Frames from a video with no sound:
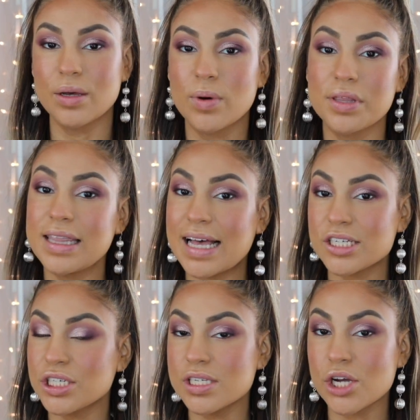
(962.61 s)
While the
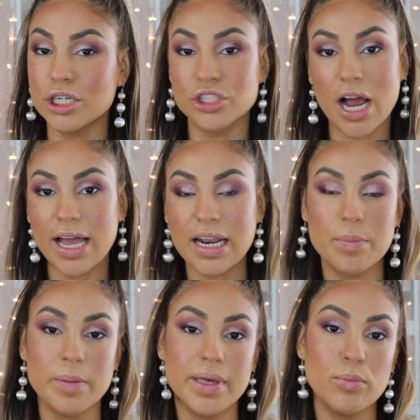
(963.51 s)
lashes are drying, I'm
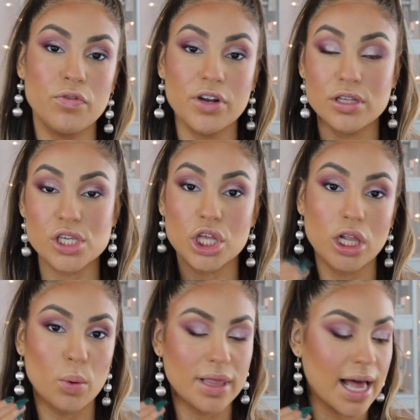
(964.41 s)
going to be moving on to the
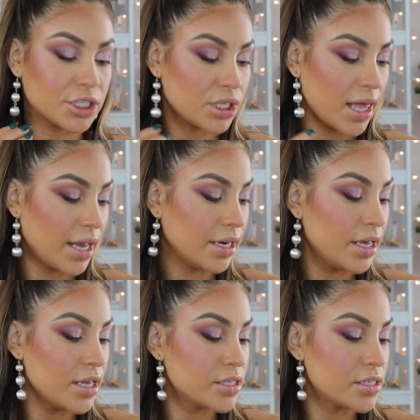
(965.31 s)
lower lash line.